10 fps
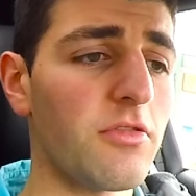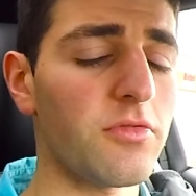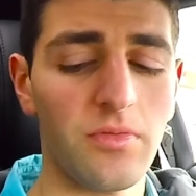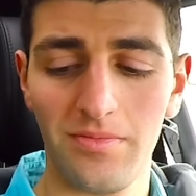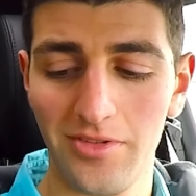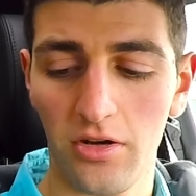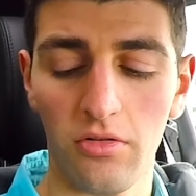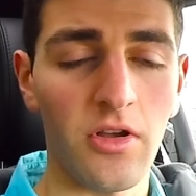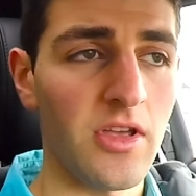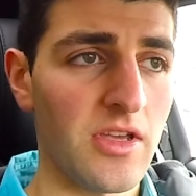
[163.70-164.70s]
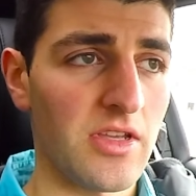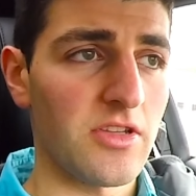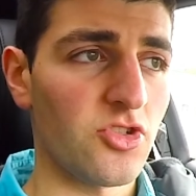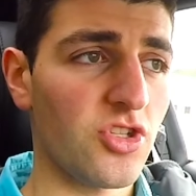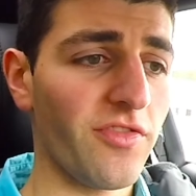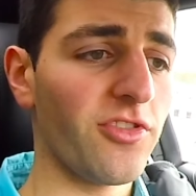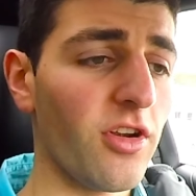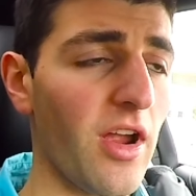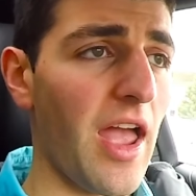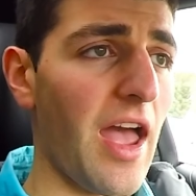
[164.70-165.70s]
new
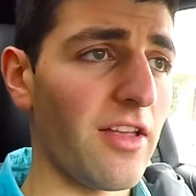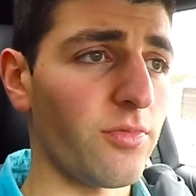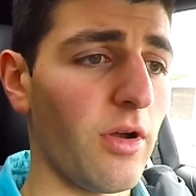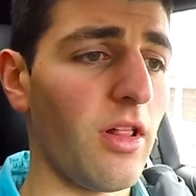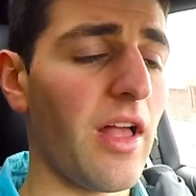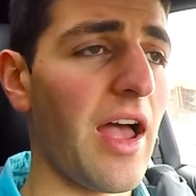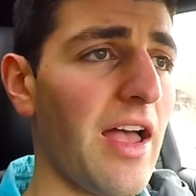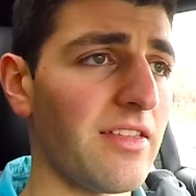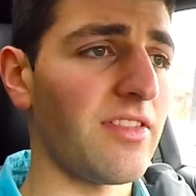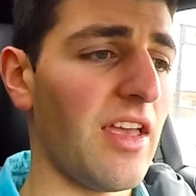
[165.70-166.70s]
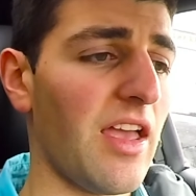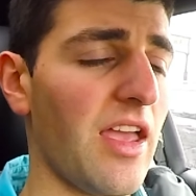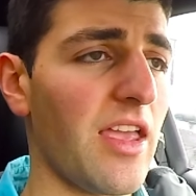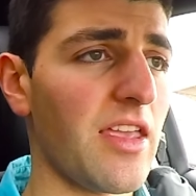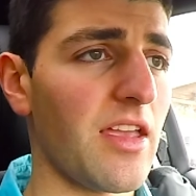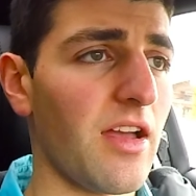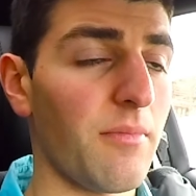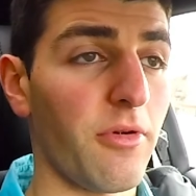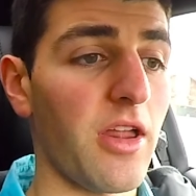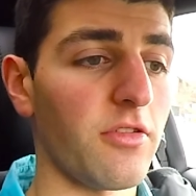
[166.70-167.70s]
shifter as well as
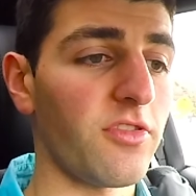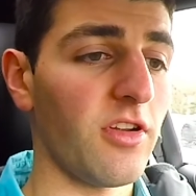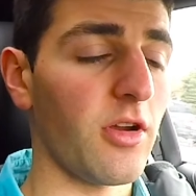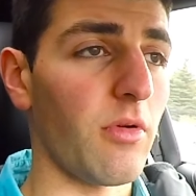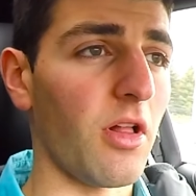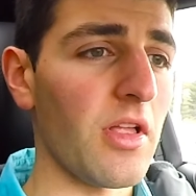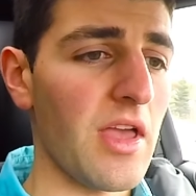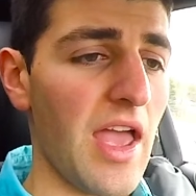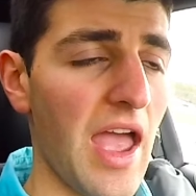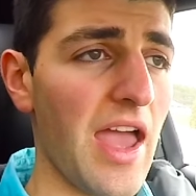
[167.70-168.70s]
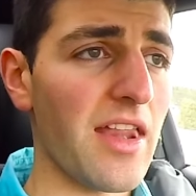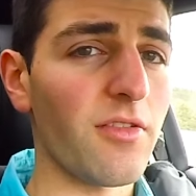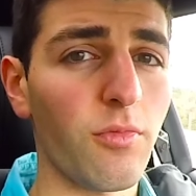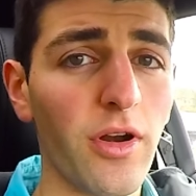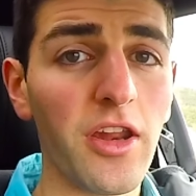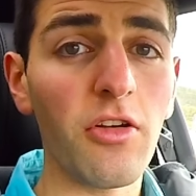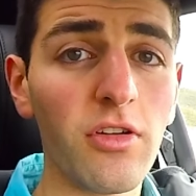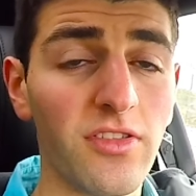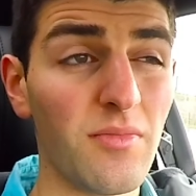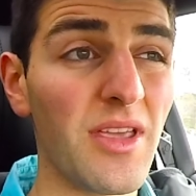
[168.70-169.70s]
a brand new steering wheel. And what I
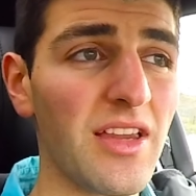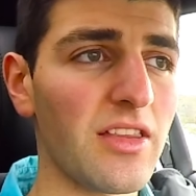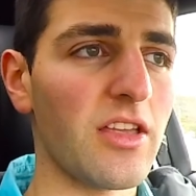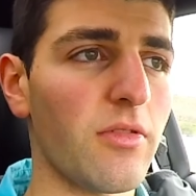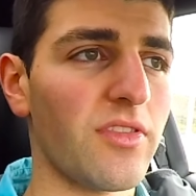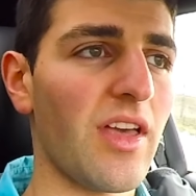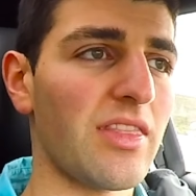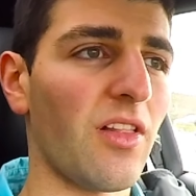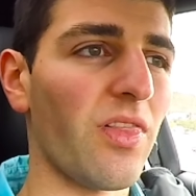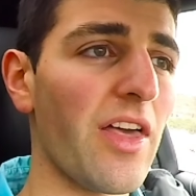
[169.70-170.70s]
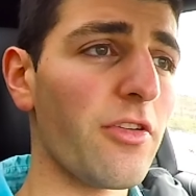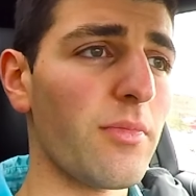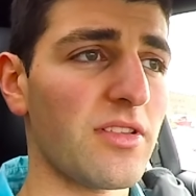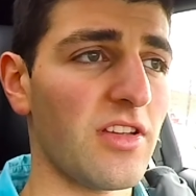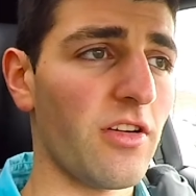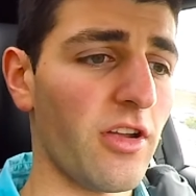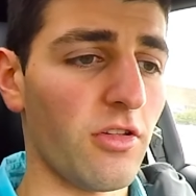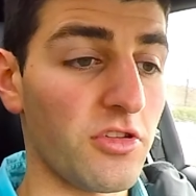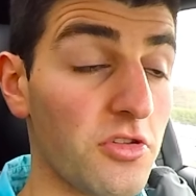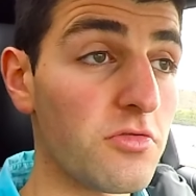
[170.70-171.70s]
noticed immediately was that the leather
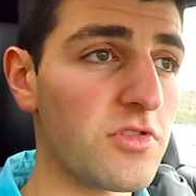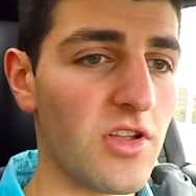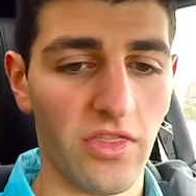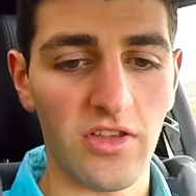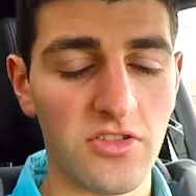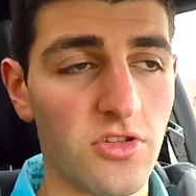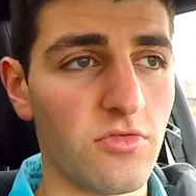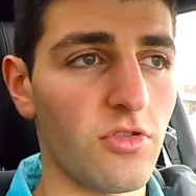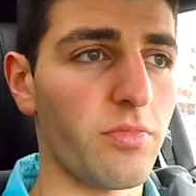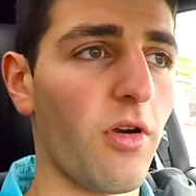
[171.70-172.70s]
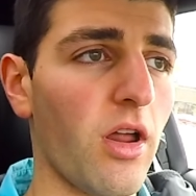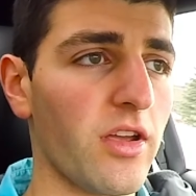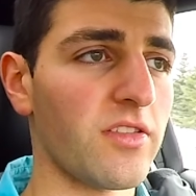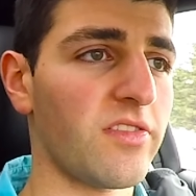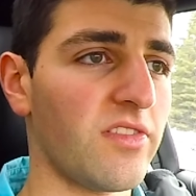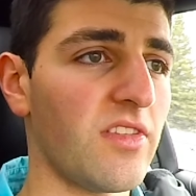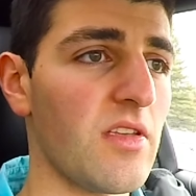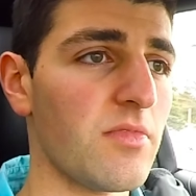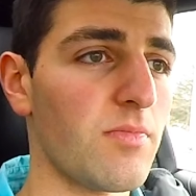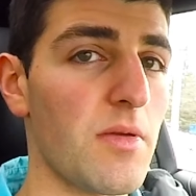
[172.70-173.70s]
material used on these two new products
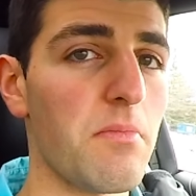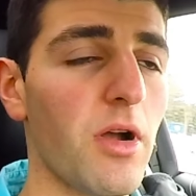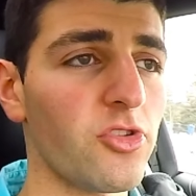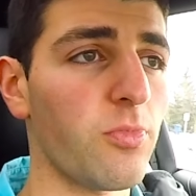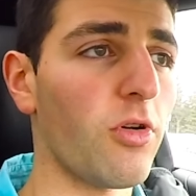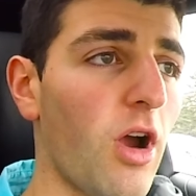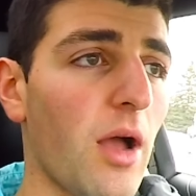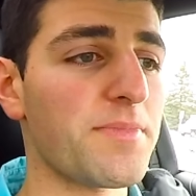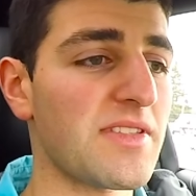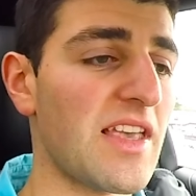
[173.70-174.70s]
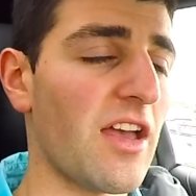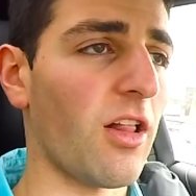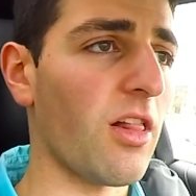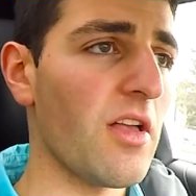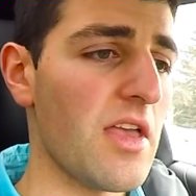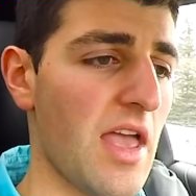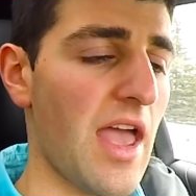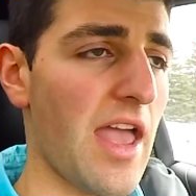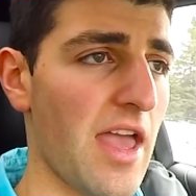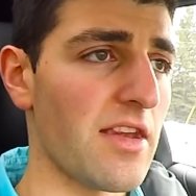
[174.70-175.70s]
seemed to be much more upscale
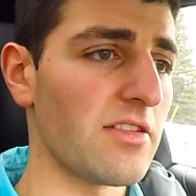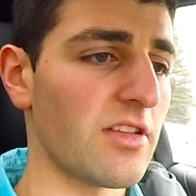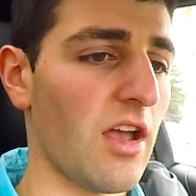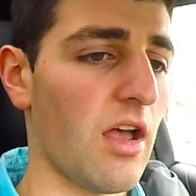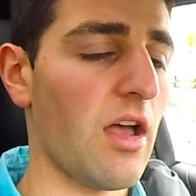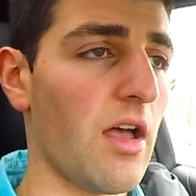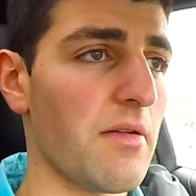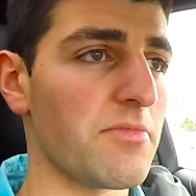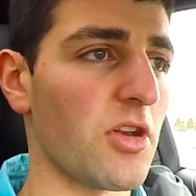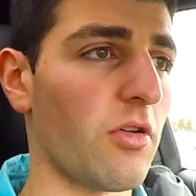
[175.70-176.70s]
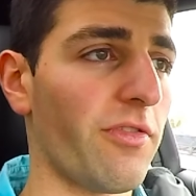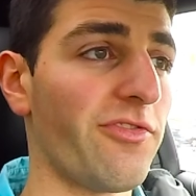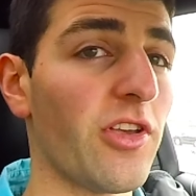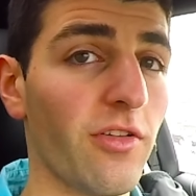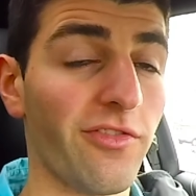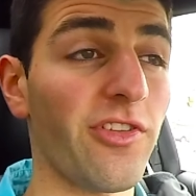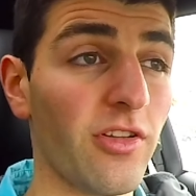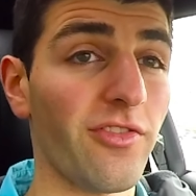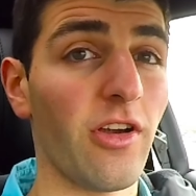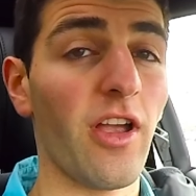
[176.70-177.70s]
and
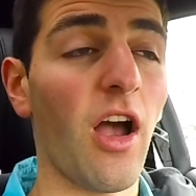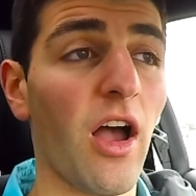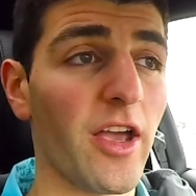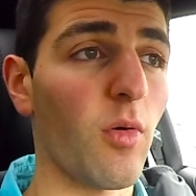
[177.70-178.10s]
feel very high